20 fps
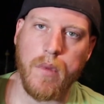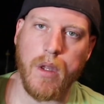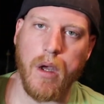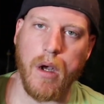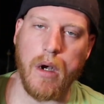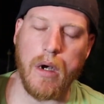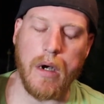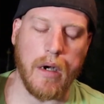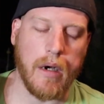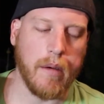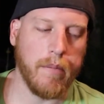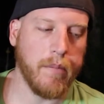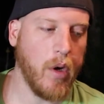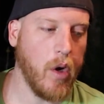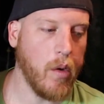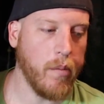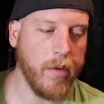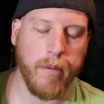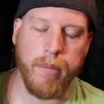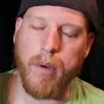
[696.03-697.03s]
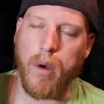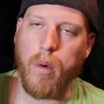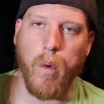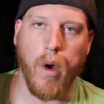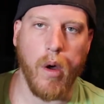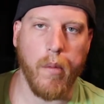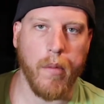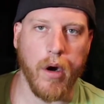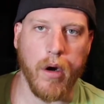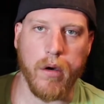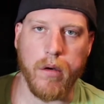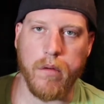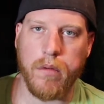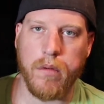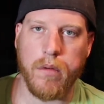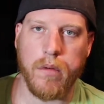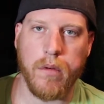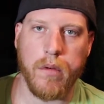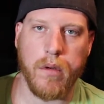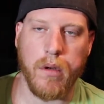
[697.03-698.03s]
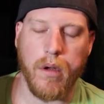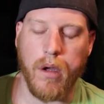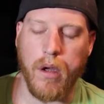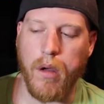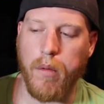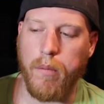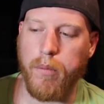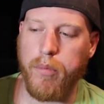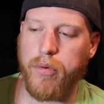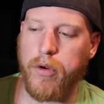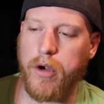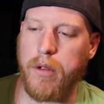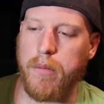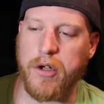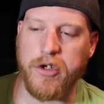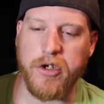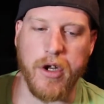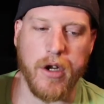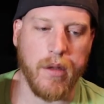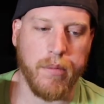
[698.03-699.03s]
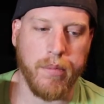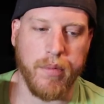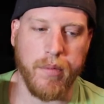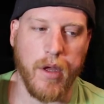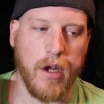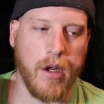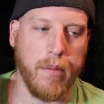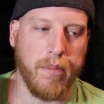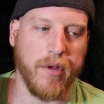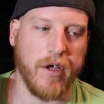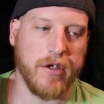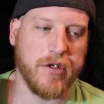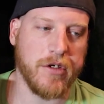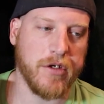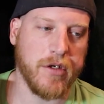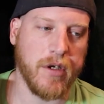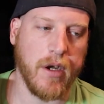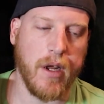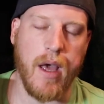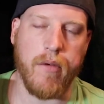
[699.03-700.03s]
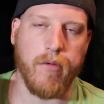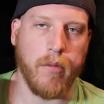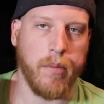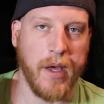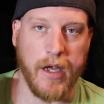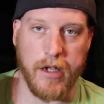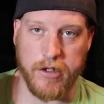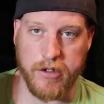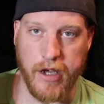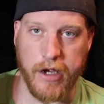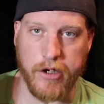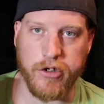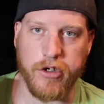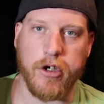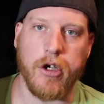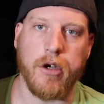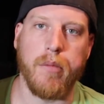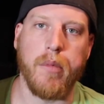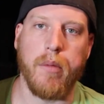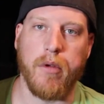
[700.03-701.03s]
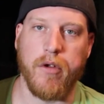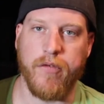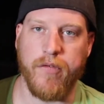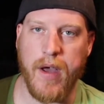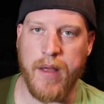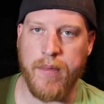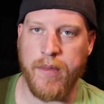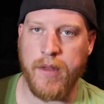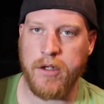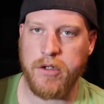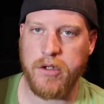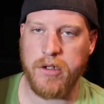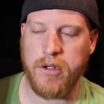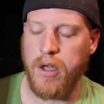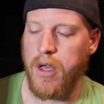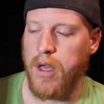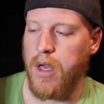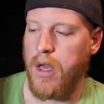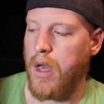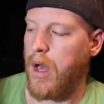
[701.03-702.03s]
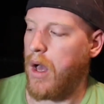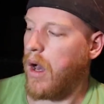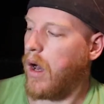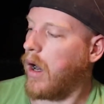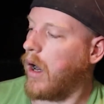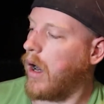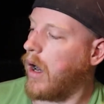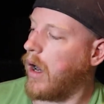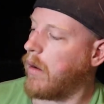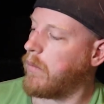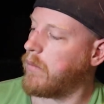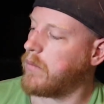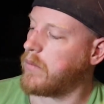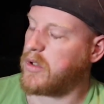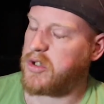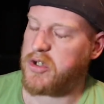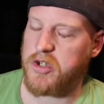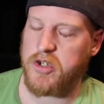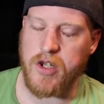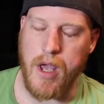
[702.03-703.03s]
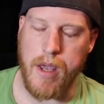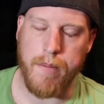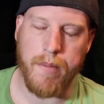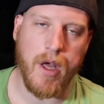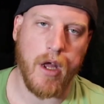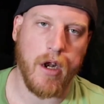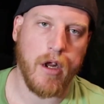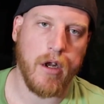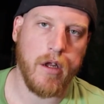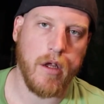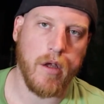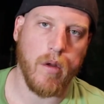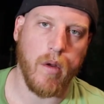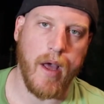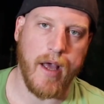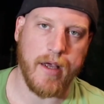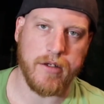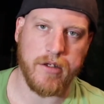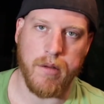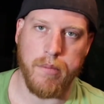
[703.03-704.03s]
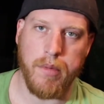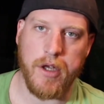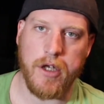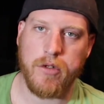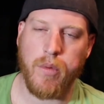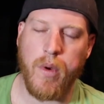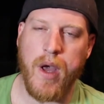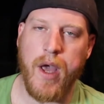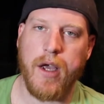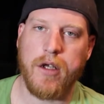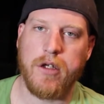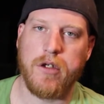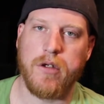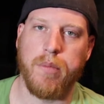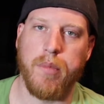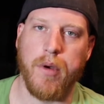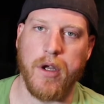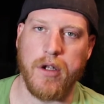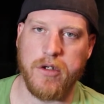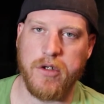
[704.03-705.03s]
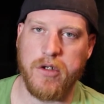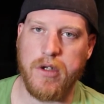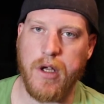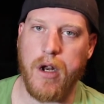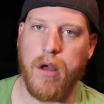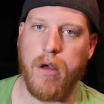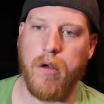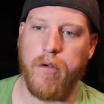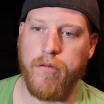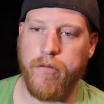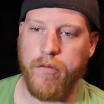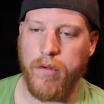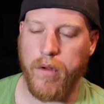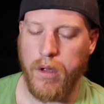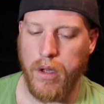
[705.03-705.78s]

Home Depot, Walmart, pretty much any place that's going to have a paint section, you're going to be able to find this. Same kind of deal as the beeswax, but instead of,